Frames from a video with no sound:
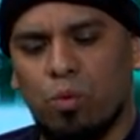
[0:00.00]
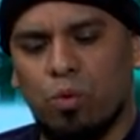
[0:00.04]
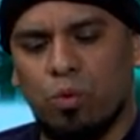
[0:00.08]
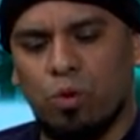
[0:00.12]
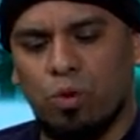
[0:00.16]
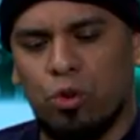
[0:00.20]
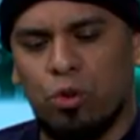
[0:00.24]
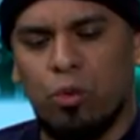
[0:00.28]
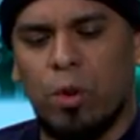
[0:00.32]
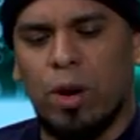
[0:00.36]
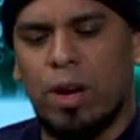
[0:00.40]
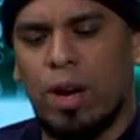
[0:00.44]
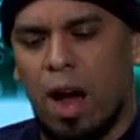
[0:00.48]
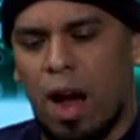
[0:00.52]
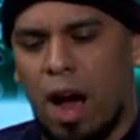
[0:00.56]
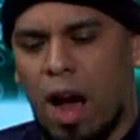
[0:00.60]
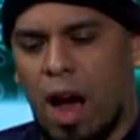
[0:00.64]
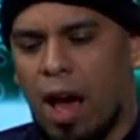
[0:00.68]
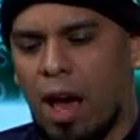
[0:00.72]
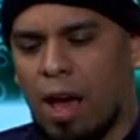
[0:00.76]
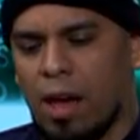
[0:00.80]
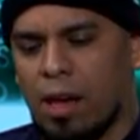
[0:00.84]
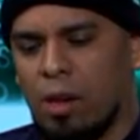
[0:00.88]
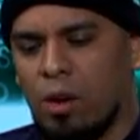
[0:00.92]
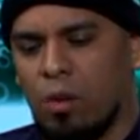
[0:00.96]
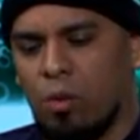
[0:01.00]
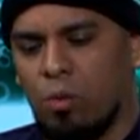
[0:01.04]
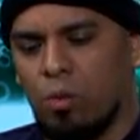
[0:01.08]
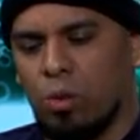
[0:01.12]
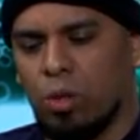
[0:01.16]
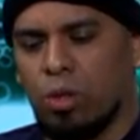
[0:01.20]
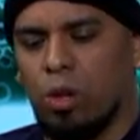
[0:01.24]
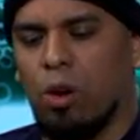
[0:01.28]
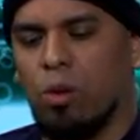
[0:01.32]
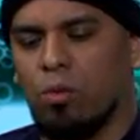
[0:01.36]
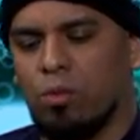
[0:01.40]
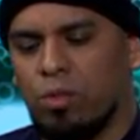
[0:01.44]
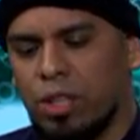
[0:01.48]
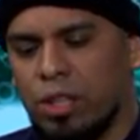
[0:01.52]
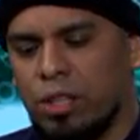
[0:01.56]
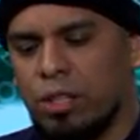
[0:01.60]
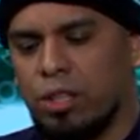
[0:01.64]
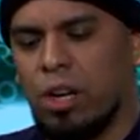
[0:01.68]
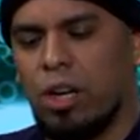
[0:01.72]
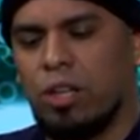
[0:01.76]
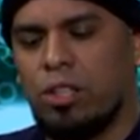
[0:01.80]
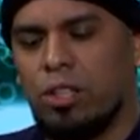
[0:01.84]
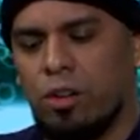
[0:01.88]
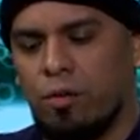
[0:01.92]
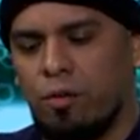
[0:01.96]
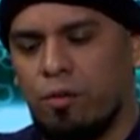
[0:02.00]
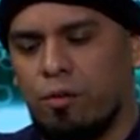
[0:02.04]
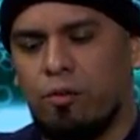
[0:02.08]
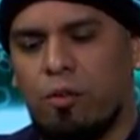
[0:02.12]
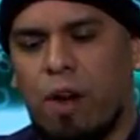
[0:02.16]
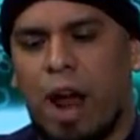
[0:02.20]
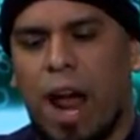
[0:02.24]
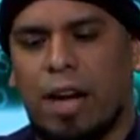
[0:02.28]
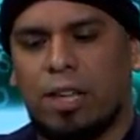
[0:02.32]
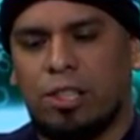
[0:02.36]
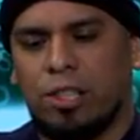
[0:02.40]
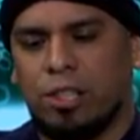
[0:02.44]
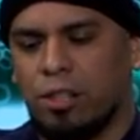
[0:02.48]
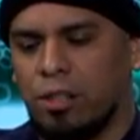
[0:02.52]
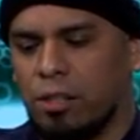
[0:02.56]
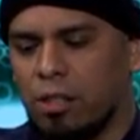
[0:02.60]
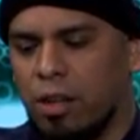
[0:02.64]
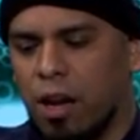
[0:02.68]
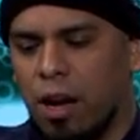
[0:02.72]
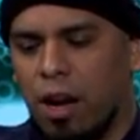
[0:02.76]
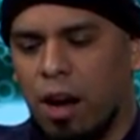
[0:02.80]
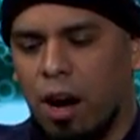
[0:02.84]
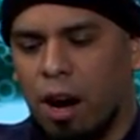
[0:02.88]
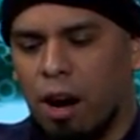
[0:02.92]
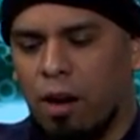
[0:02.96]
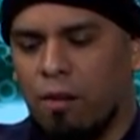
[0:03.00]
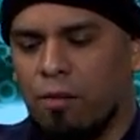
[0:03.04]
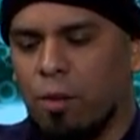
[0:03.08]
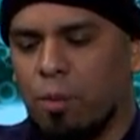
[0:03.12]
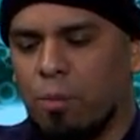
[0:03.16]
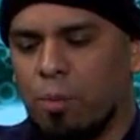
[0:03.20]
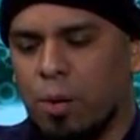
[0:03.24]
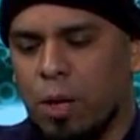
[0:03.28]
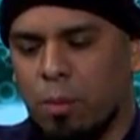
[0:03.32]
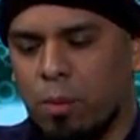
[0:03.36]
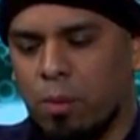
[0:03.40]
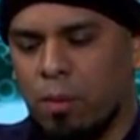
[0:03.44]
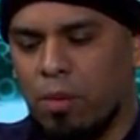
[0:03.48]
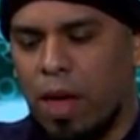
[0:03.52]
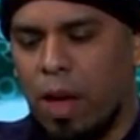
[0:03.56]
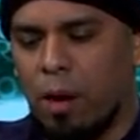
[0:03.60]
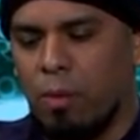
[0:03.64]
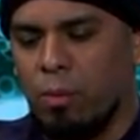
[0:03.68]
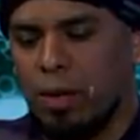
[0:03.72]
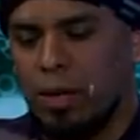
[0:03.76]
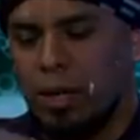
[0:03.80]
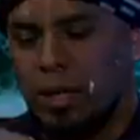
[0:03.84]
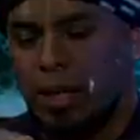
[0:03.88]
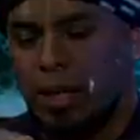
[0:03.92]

you and I will only touch a fraction of the people that we